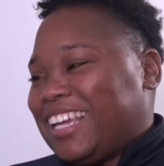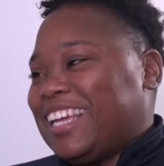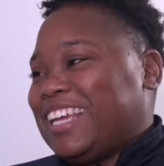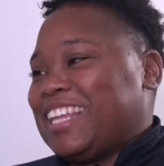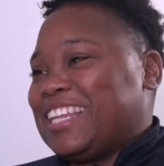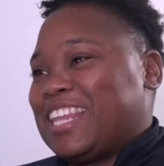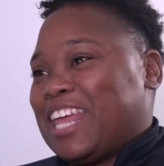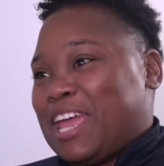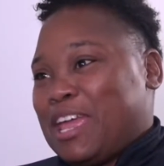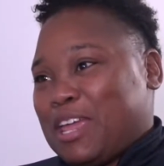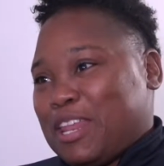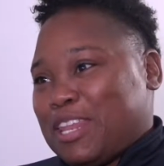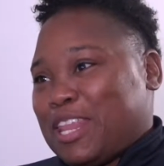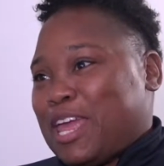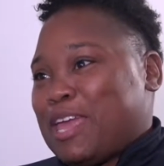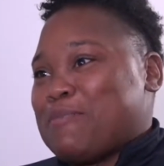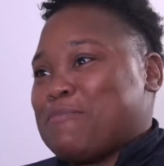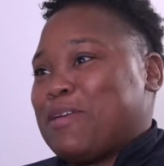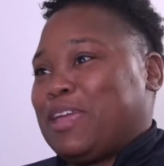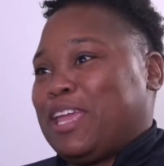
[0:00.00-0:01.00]

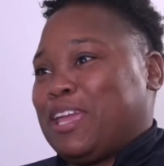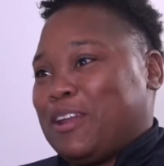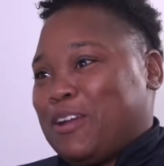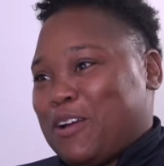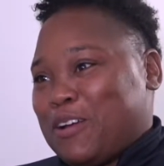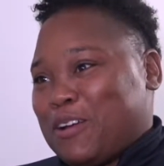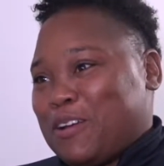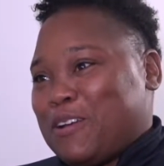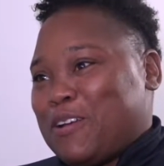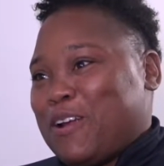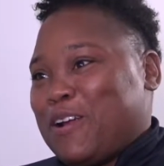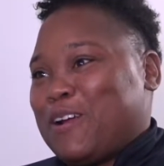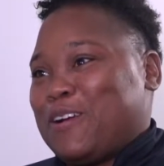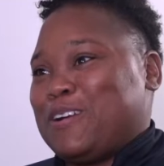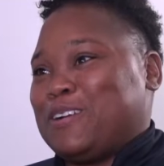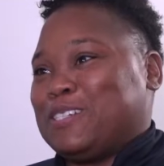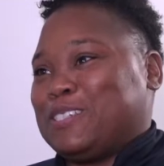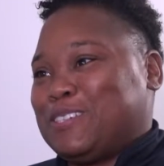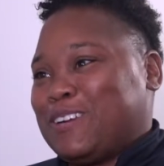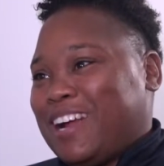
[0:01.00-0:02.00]
may get on your
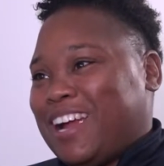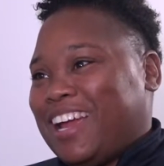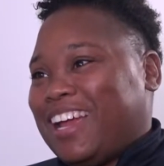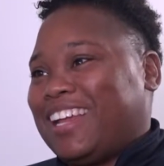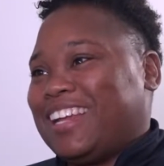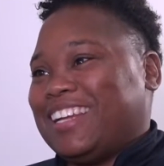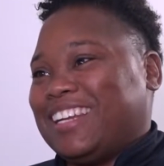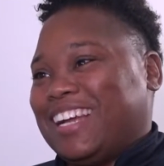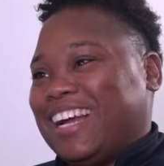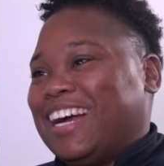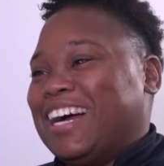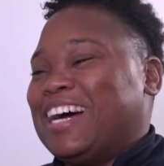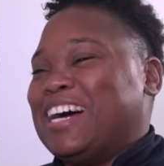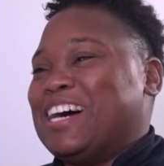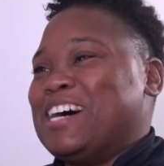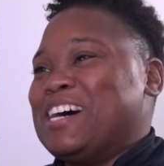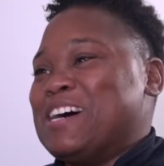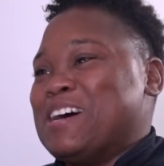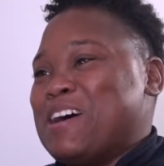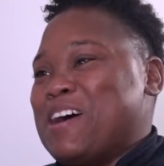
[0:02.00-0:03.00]
nerves, right?
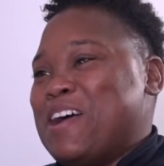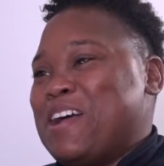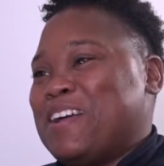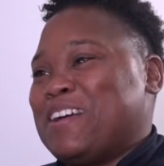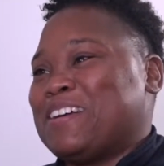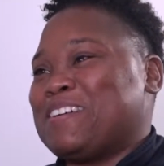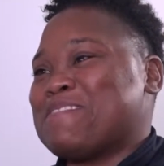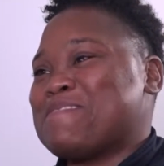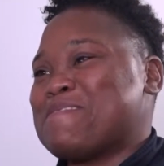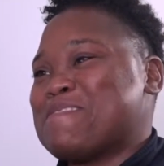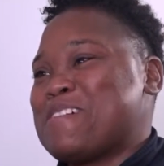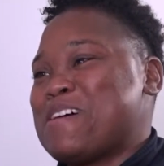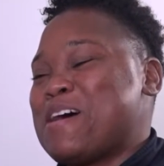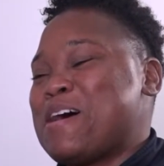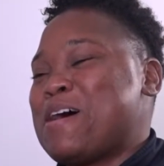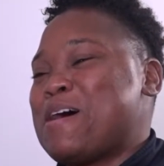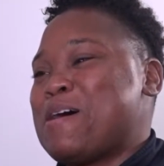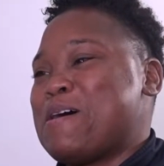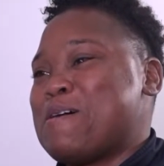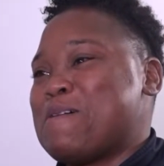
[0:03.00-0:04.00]
But
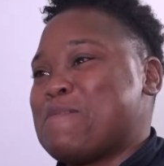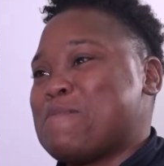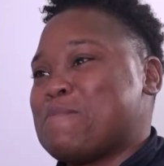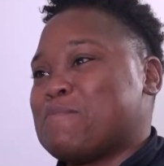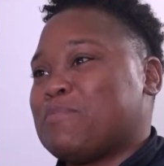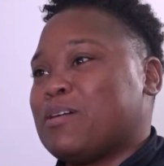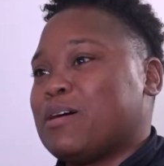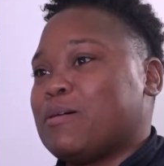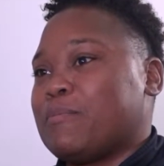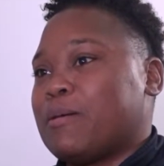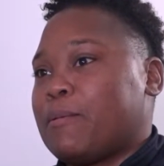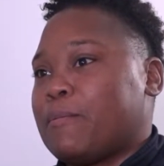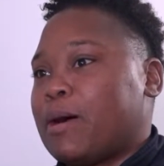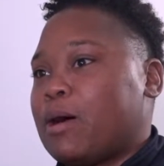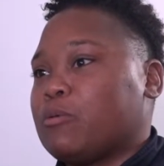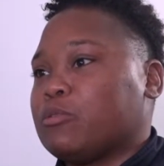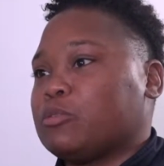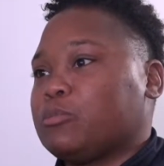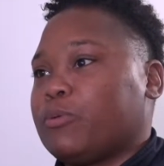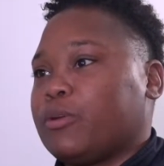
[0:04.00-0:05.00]
my
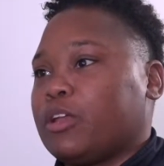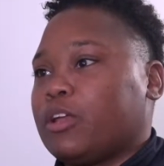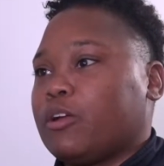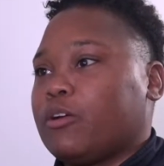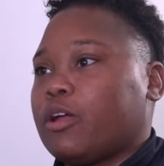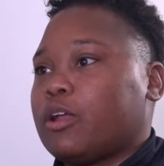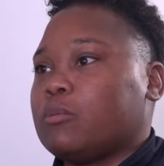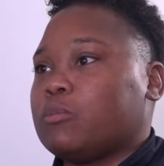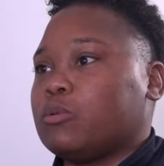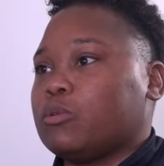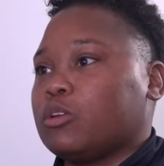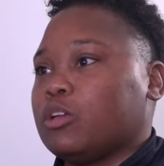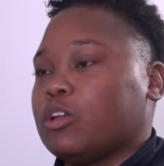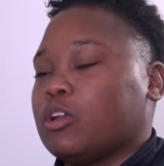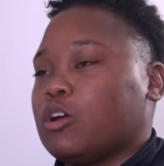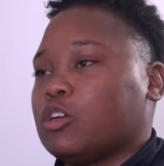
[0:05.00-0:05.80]
mom was pretty incredible.